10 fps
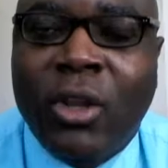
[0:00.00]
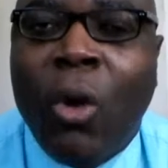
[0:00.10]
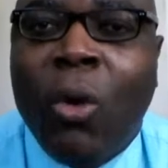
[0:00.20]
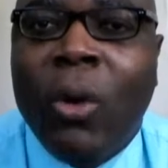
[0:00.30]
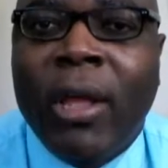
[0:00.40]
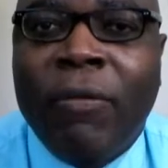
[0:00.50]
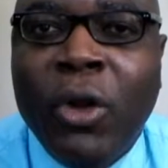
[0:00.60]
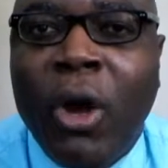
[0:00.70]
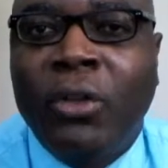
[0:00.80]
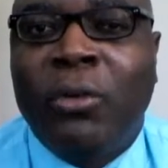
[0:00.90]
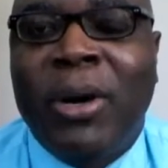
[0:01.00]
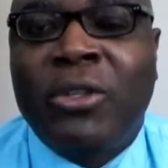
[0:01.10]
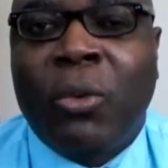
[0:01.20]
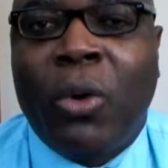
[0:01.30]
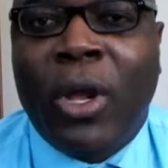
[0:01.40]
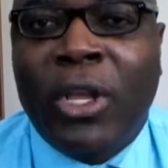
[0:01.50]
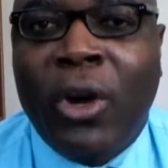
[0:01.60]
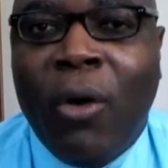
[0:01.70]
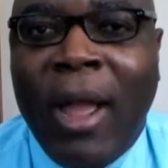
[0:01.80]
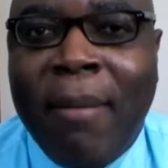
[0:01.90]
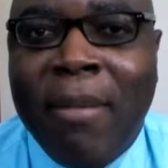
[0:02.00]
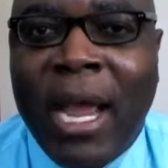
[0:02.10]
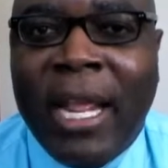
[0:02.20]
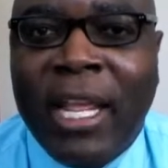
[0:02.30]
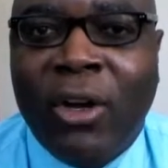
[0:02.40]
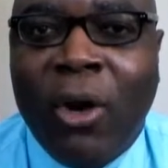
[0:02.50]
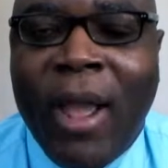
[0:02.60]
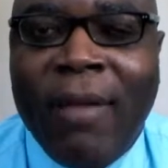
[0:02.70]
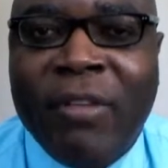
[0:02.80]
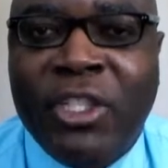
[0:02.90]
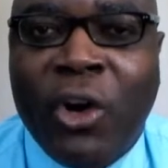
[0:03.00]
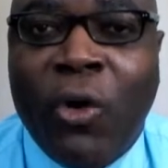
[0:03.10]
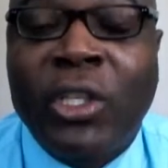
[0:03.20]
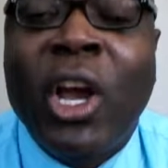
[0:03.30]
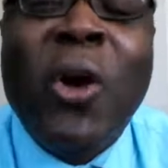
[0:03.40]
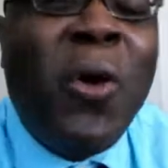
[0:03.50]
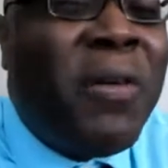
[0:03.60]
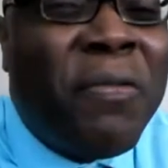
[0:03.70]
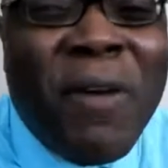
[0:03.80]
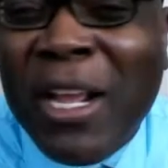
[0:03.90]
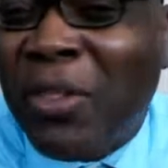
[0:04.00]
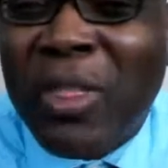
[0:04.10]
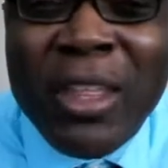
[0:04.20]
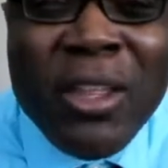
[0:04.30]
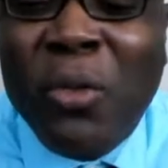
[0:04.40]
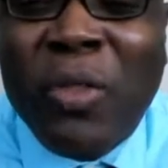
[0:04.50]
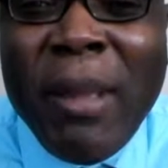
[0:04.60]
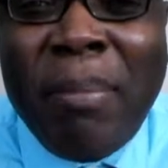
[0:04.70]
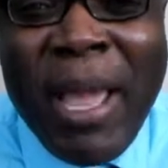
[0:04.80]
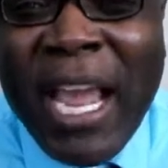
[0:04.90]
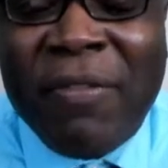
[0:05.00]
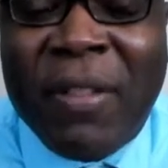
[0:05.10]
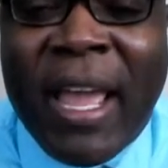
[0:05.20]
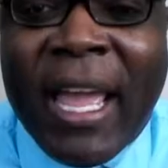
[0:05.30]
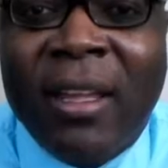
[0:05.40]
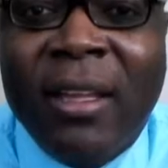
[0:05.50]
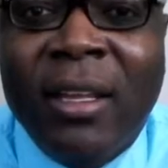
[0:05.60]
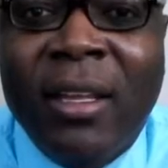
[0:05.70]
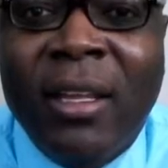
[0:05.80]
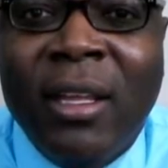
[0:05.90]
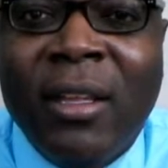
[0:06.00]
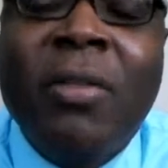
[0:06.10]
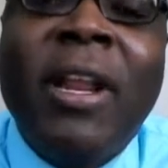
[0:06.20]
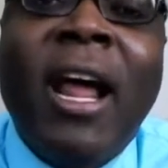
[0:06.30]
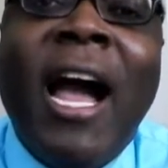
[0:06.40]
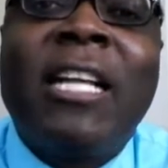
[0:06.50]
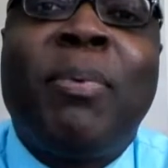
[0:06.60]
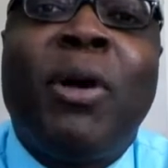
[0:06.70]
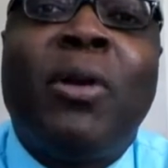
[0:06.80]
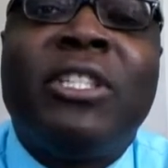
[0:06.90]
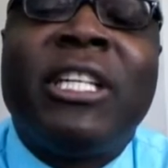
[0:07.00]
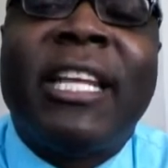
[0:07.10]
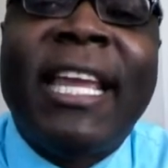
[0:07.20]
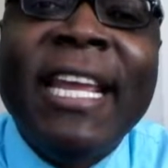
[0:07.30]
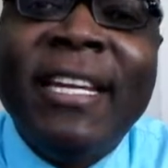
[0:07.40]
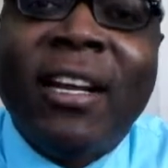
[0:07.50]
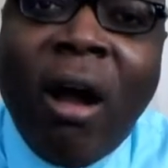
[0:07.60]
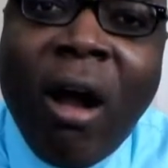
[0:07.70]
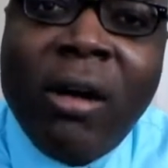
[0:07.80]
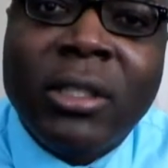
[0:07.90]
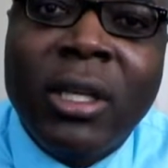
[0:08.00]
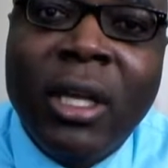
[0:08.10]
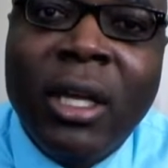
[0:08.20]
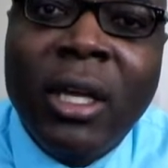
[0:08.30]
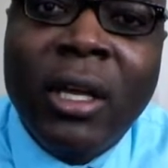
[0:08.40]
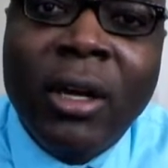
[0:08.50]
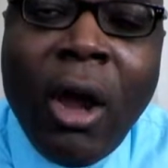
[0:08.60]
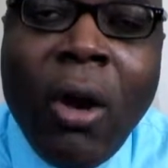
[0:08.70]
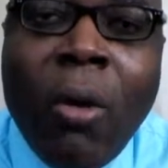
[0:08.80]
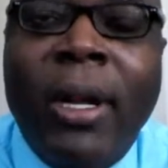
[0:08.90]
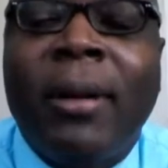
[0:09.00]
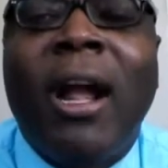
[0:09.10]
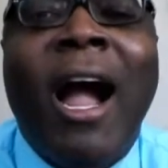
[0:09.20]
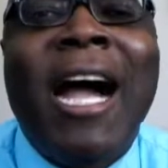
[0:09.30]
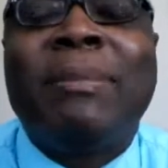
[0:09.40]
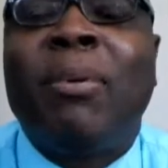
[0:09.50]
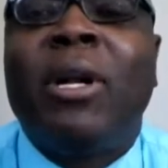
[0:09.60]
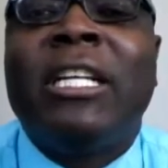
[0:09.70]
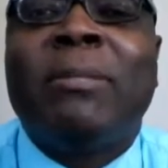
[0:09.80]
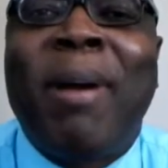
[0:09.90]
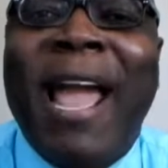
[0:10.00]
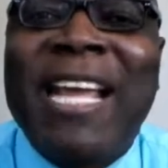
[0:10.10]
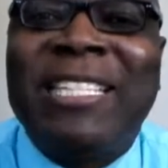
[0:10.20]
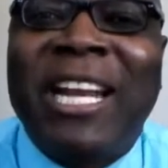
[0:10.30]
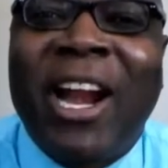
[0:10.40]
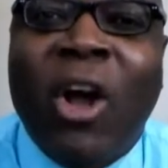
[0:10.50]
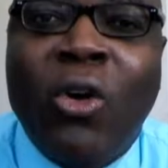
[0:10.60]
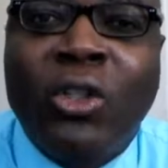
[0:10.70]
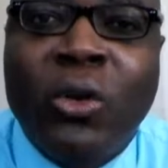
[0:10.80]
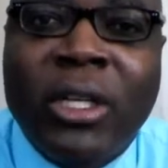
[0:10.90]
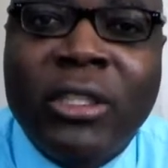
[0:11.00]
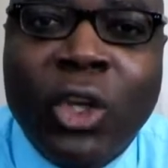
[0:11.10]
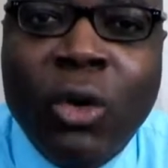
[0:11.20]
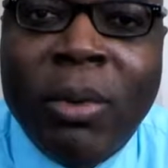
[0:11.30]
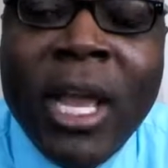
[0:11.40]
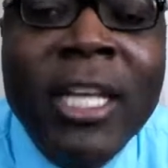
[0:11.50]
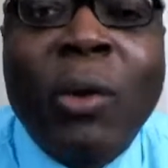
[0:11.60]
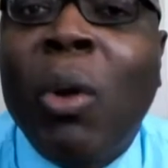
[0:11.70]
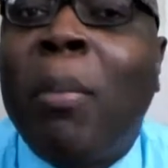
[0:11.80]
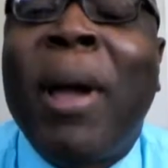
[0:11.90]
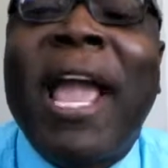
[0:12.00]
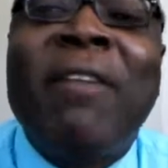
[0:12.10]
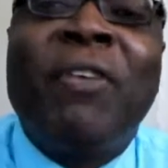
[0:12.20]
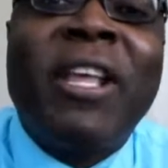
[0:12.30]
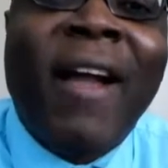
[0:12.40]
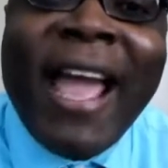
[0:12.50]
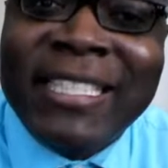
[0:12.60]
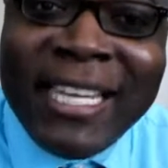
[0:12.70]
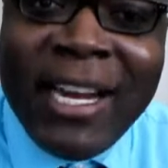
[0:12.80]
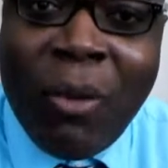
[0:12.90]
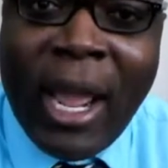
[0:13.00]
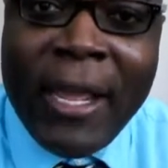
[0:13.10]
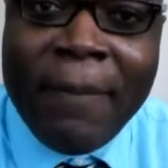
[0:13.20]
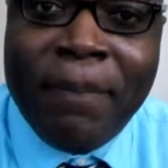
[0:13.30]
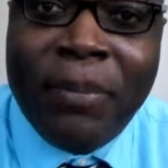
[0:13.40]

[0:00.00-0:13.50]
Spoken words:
So if you go to an emergency room and you don't have money and you don't have insurance, who the fuck you think paying for that? You think the hospital will just eating the cost? No, the hospital is passing it on to the consumer. So we were paying for your ass anyway.